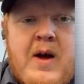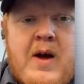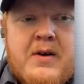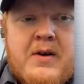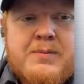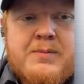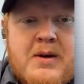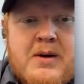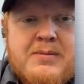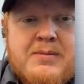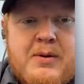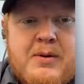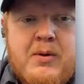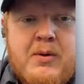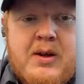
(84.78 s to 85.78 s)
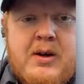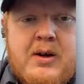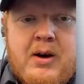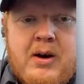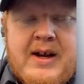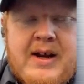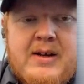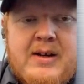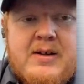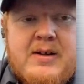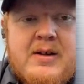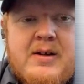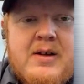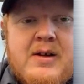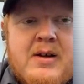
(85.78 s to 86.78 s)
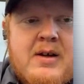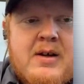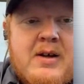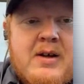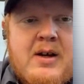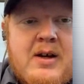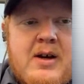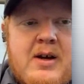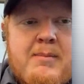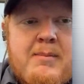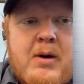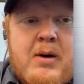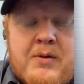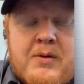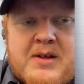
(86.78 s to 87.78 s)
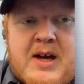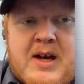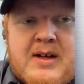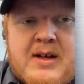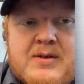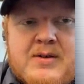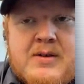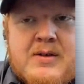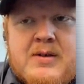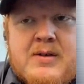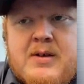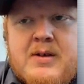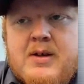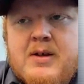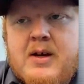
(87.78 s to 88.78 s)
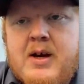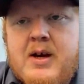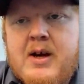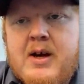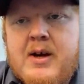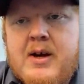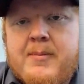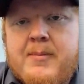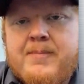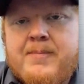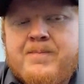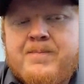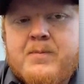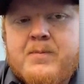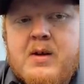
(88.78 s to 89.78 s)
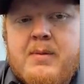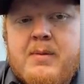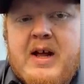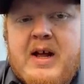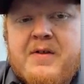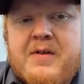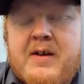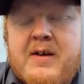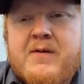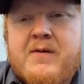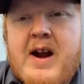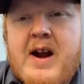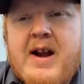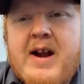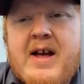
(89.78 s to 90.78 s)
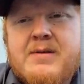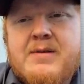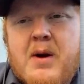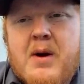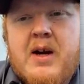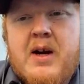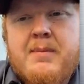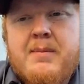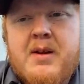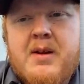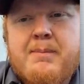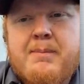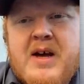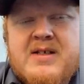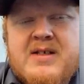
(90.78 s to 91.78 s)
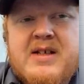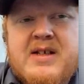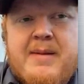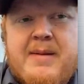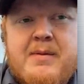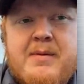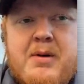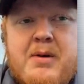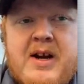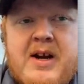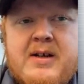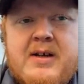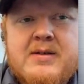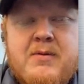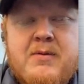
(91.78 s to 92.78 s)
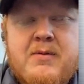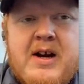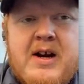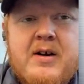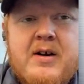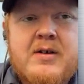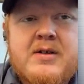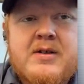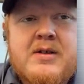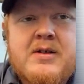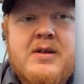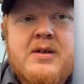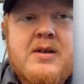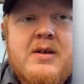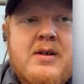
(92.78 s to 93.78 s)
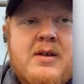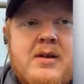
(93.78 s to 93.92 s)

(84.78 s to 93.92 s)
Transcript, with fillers: the weather is supposed to be really great um, both days, um, but I think Friday night's probably gonna be the best time to break some records